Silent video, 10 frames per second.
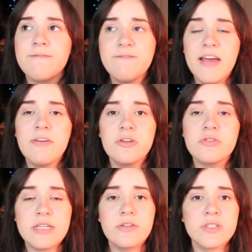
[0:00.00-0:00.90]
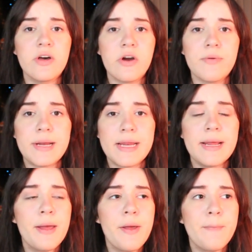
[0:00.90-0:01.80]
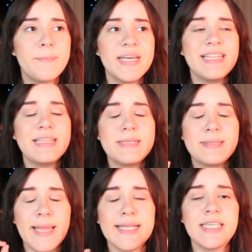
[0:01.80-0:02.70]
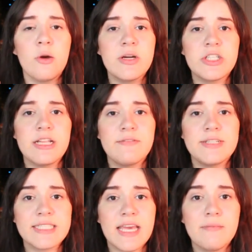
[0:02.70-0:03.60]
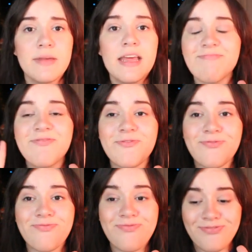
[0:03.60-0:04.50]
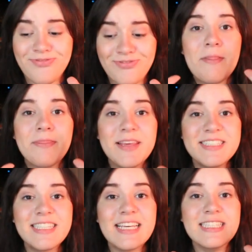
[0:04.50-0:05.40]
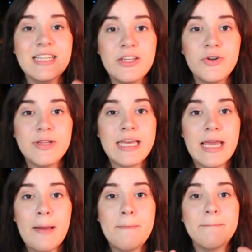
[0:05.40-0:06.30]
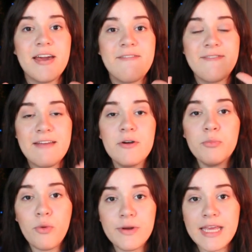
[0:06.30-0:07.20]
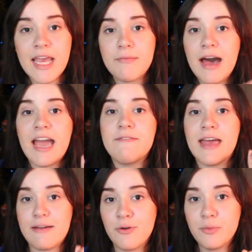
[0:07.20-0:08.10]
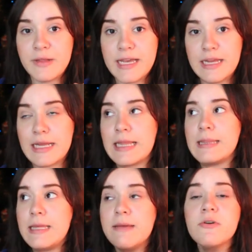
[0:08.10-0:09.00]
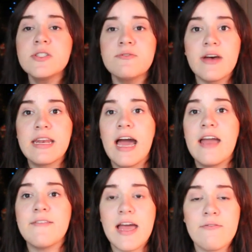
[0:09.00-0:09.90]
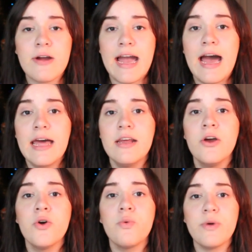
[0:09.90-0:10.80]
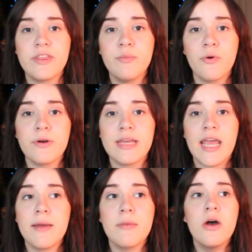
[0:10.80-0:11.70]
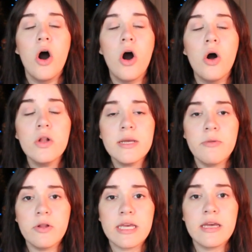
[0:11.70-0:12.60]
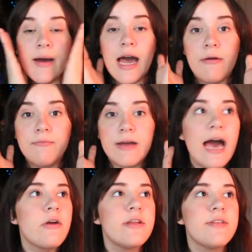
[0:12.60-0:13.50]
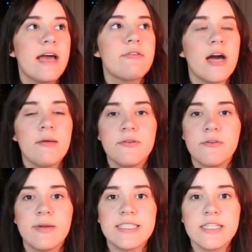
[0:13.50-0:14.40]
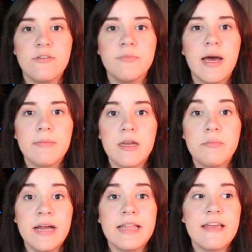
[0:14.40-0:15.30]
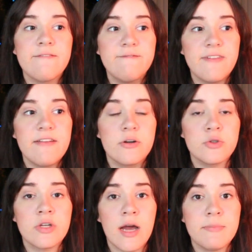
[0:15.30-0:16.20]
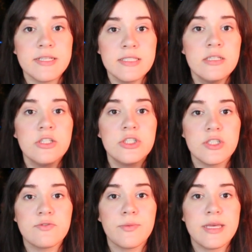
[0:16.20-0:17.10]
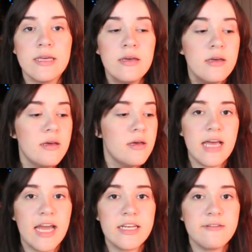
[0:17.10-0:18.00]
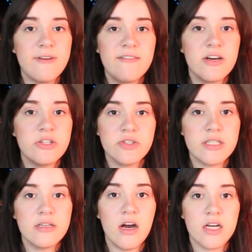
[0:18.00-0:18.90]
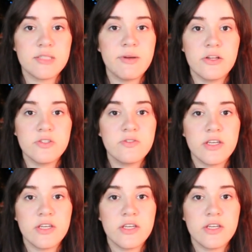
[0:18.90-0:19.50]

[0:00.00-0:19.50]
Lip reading: 500 years long already, but that's how much I love this game. This is literally my favorite board game I have ever played, the most fun I have ever had with a board game. Holy moly, I don't even have a copy for myself, but I'm gonna buy like 500 copies just for me. I need 500 Ox Bellows